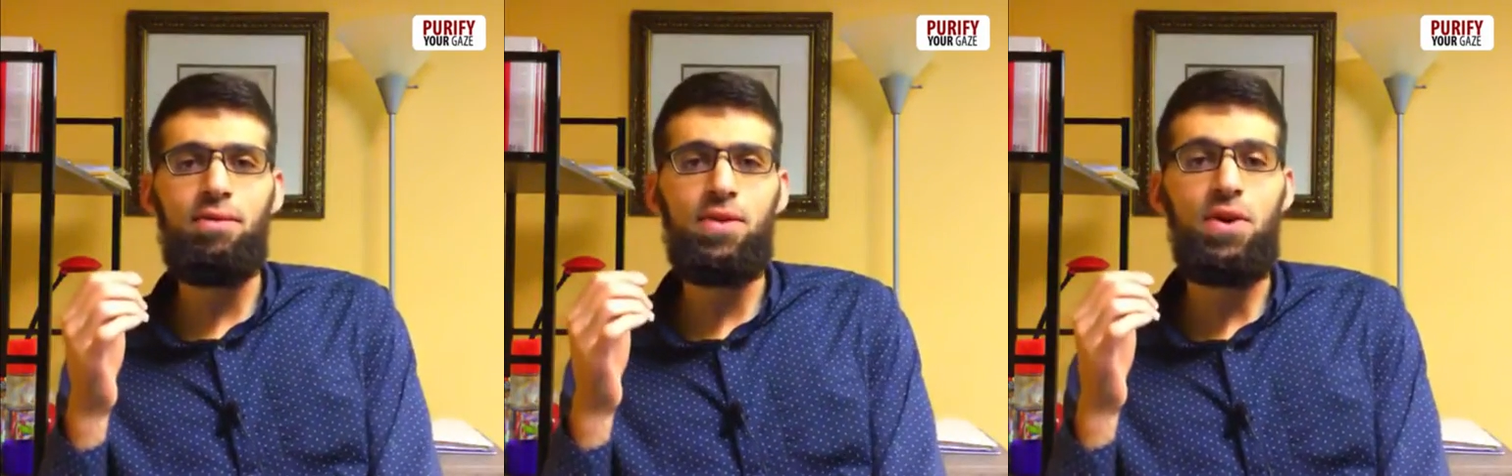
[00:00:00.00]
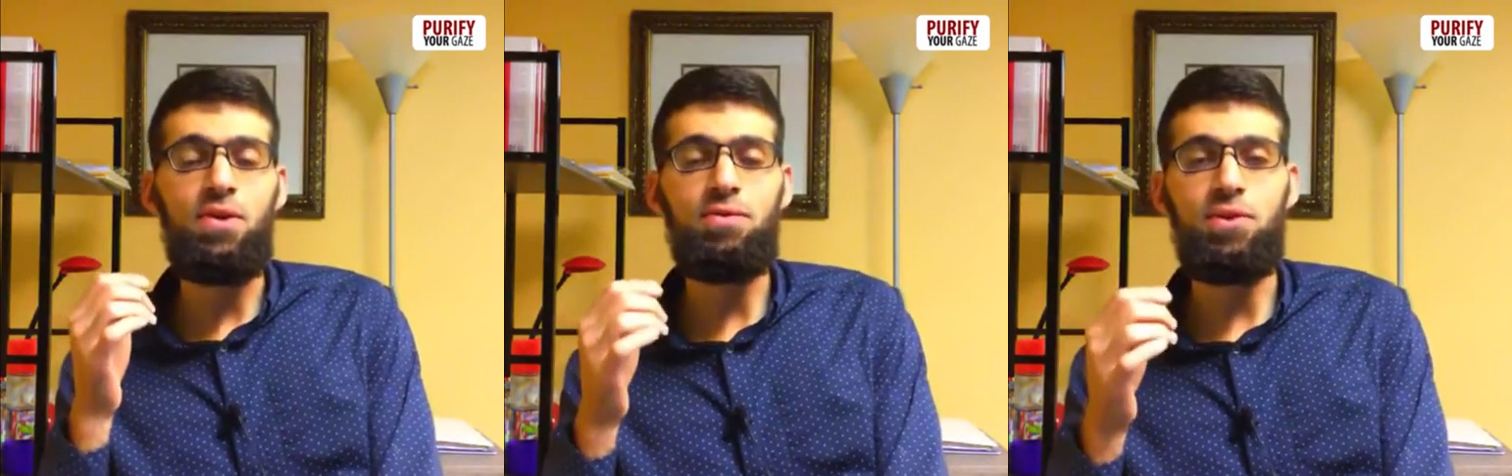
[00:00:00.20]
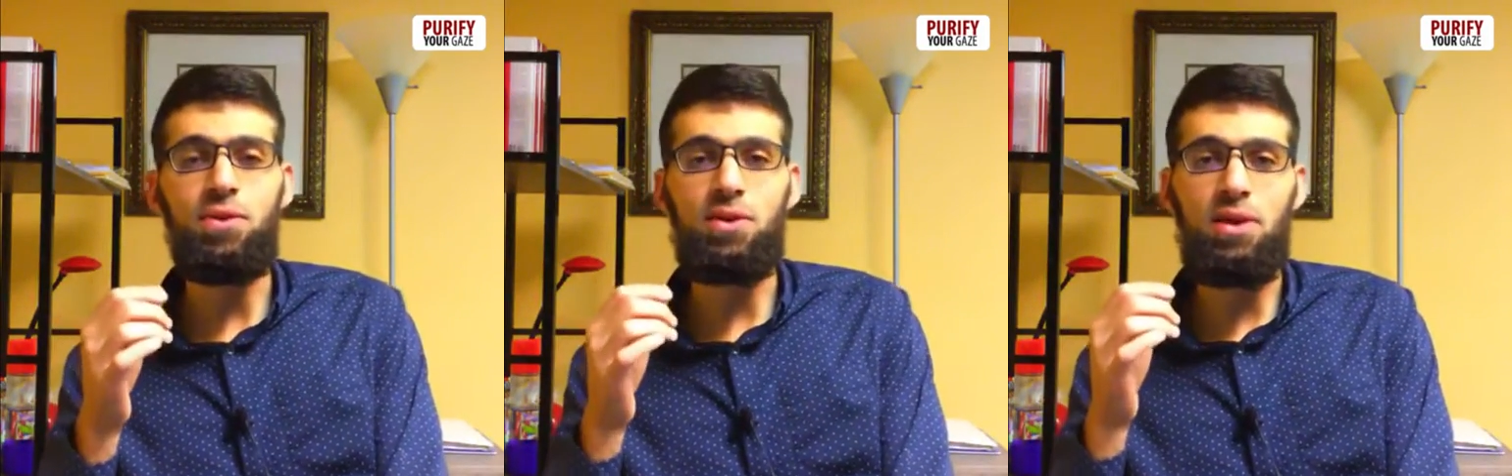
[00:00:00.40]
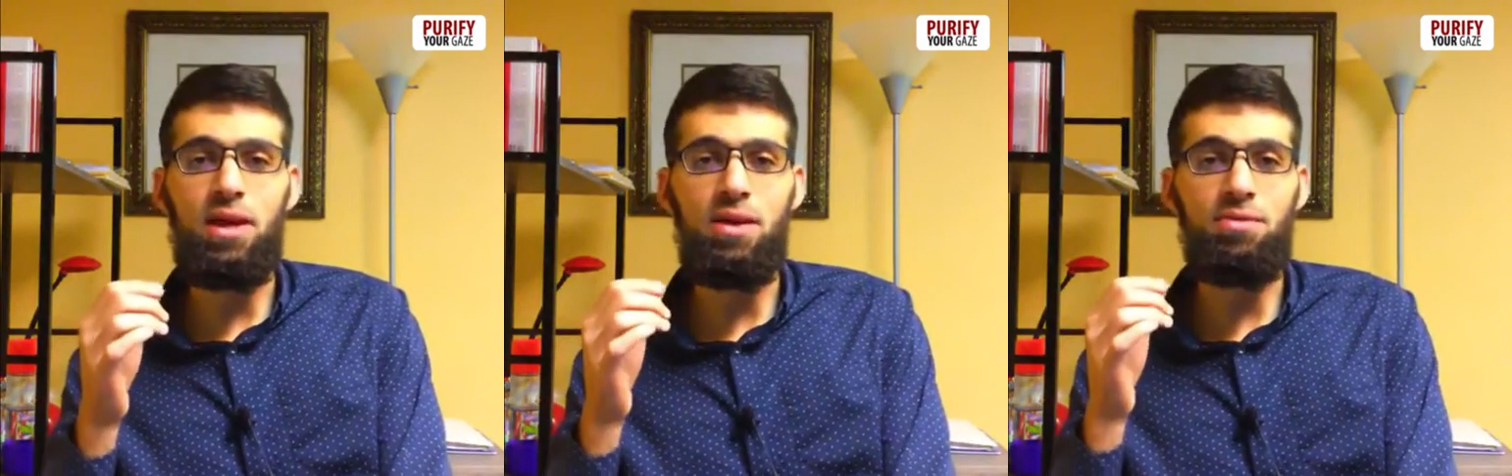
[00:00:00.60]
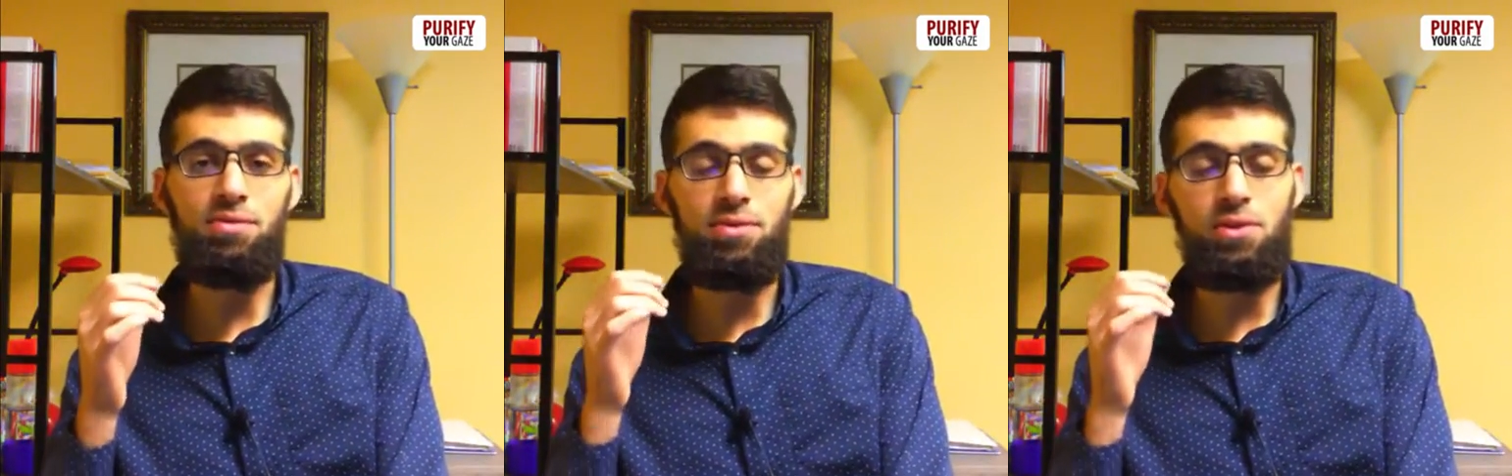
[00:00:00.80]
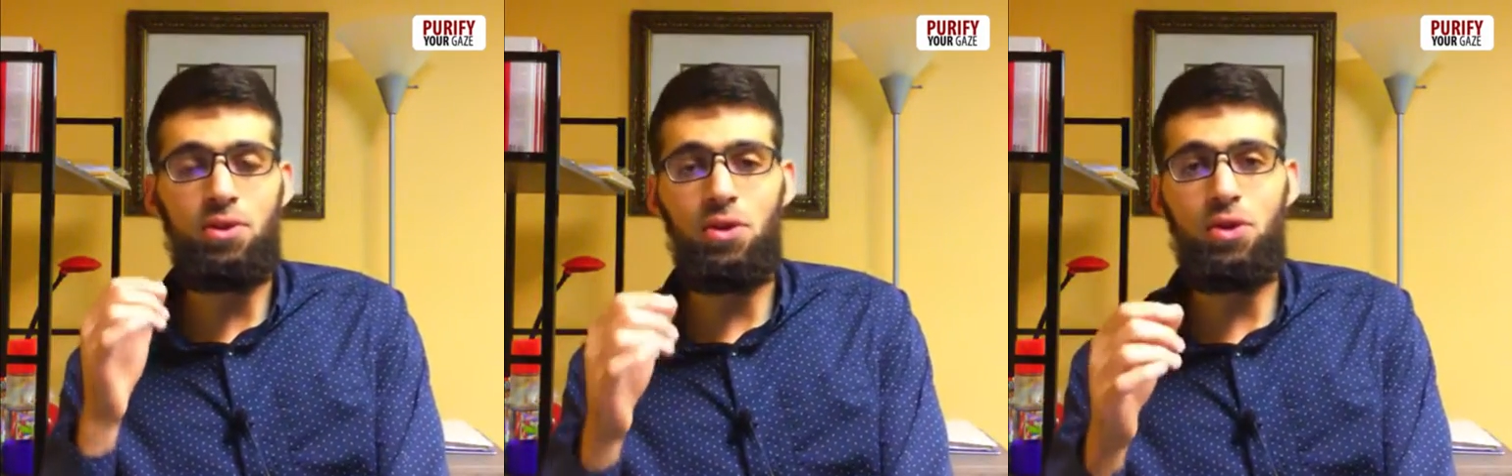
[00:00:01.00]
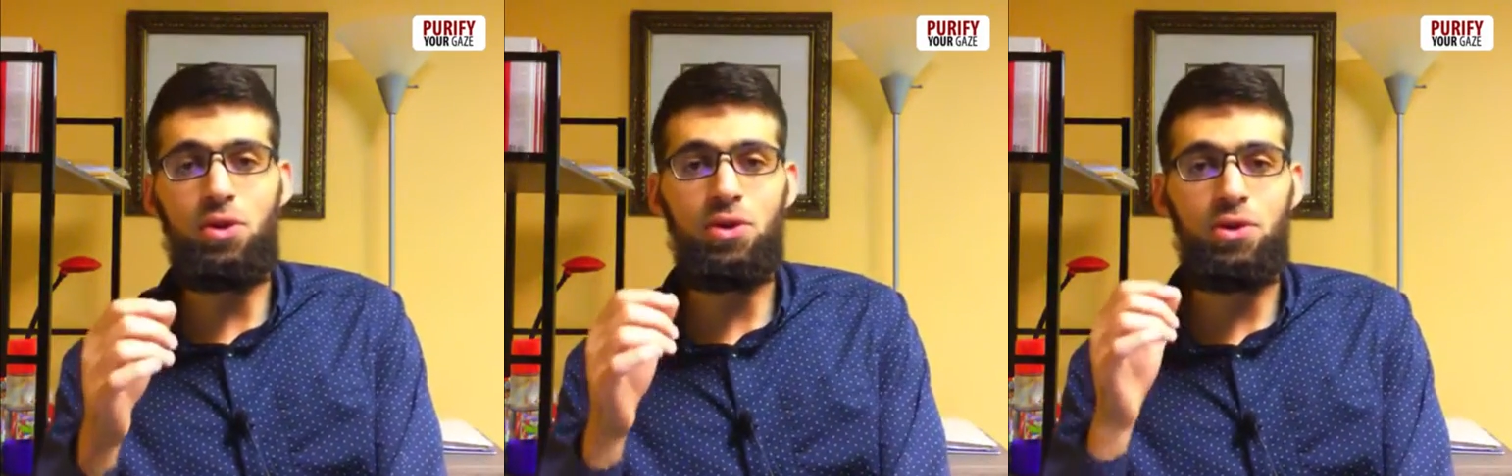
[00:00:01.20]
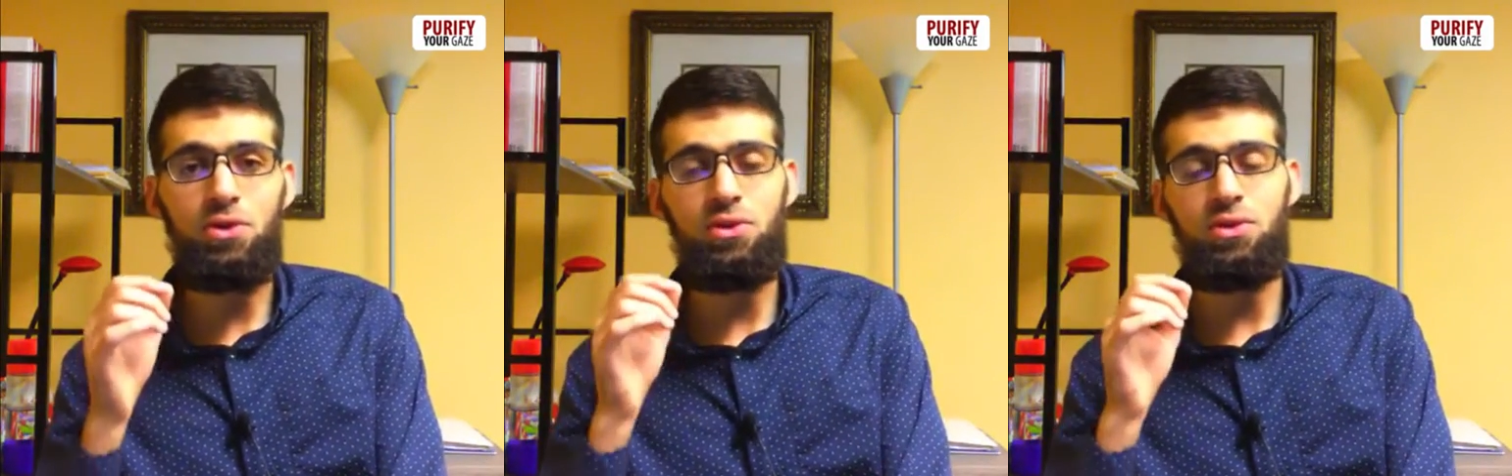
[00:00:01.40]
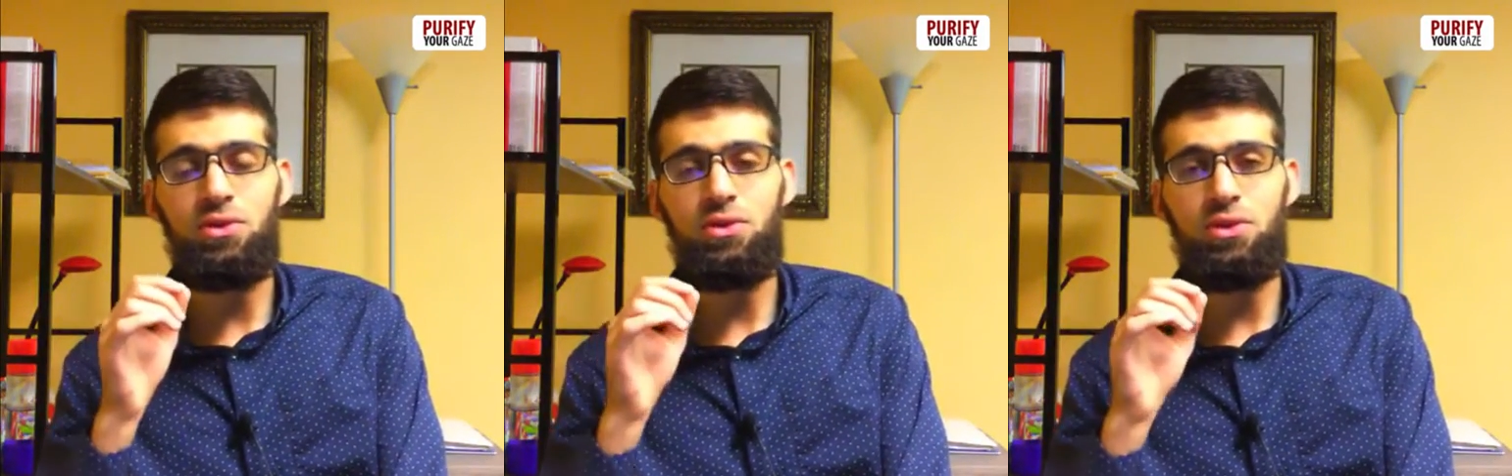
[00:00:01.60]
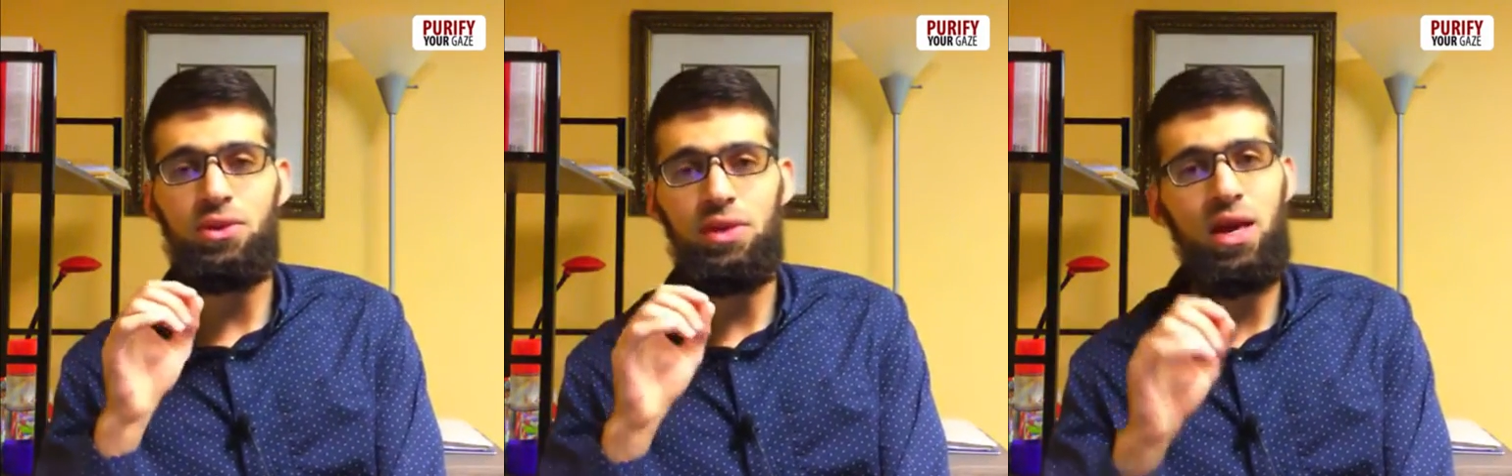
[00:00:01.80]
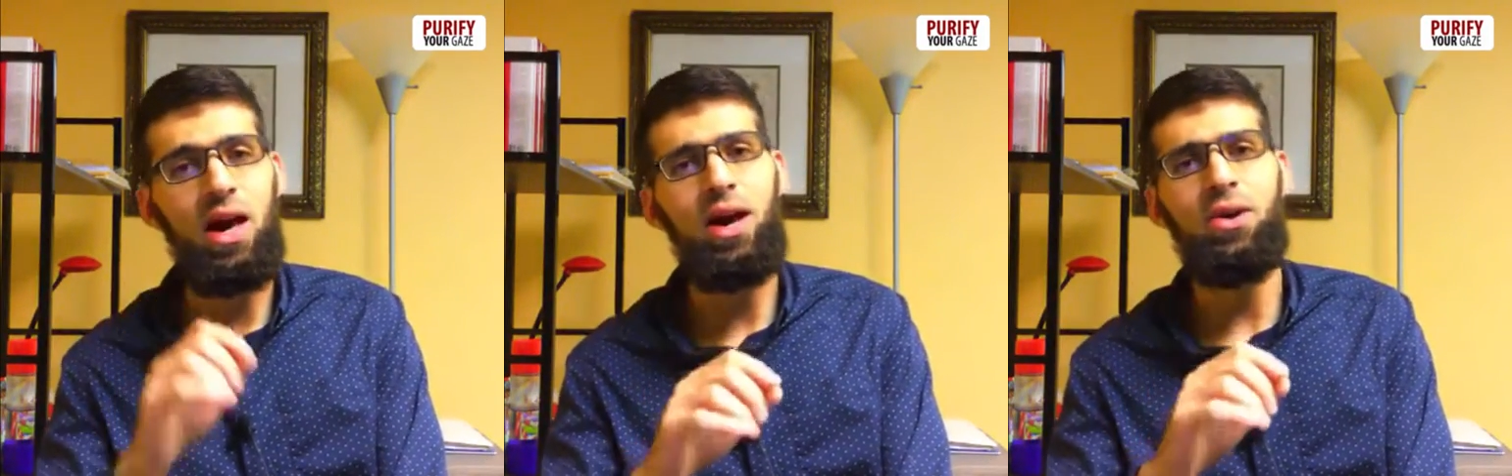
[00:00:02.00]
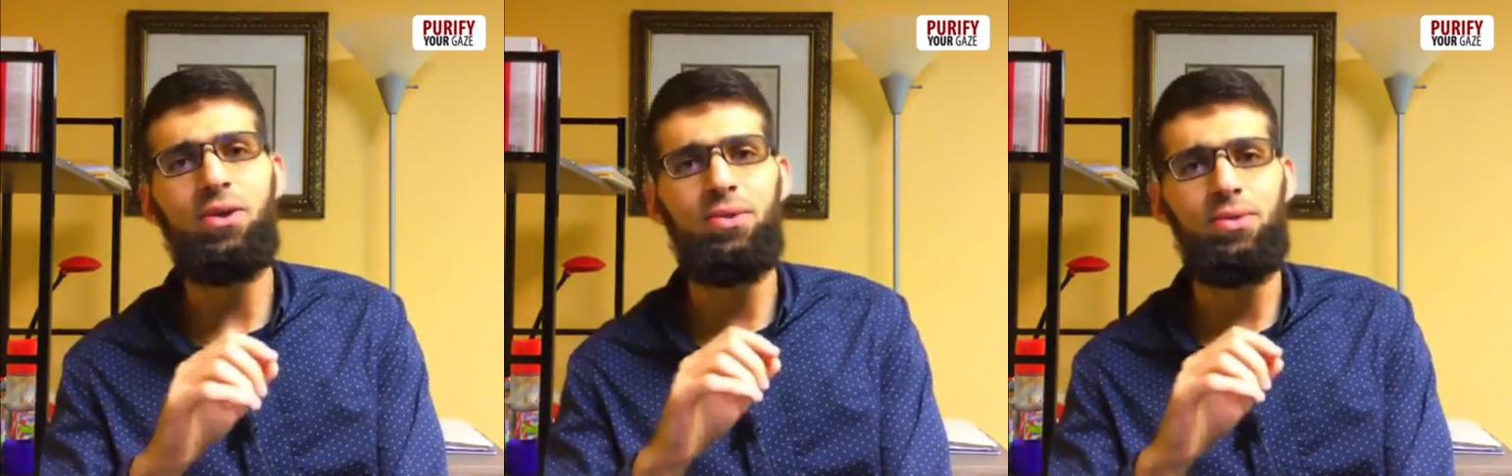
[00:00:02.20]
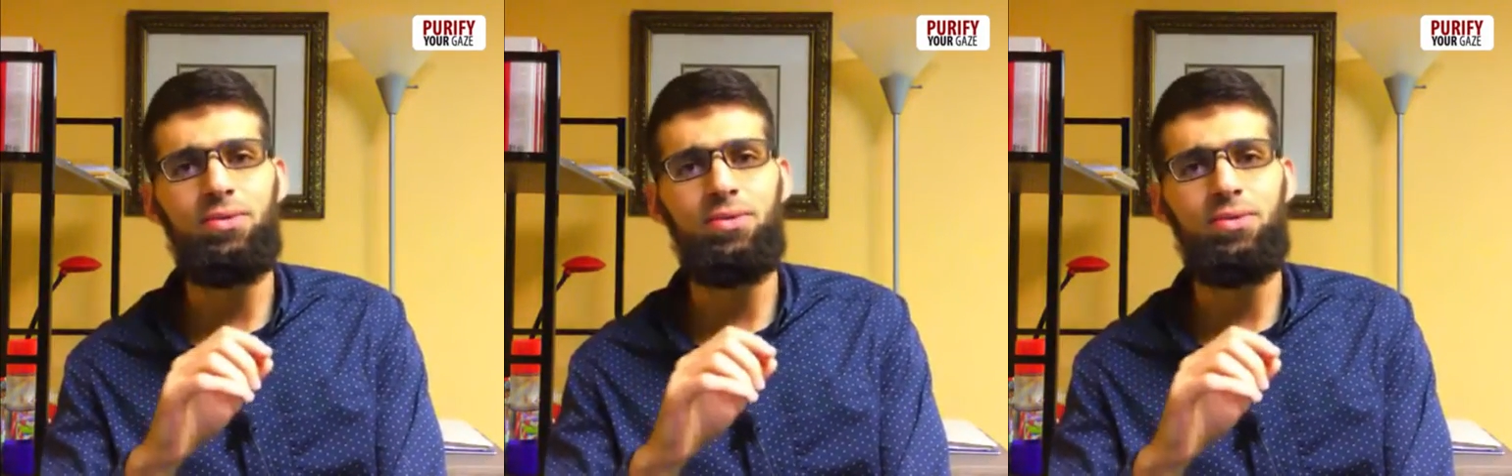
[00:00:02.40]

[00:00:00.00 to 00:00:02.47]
of your life look now?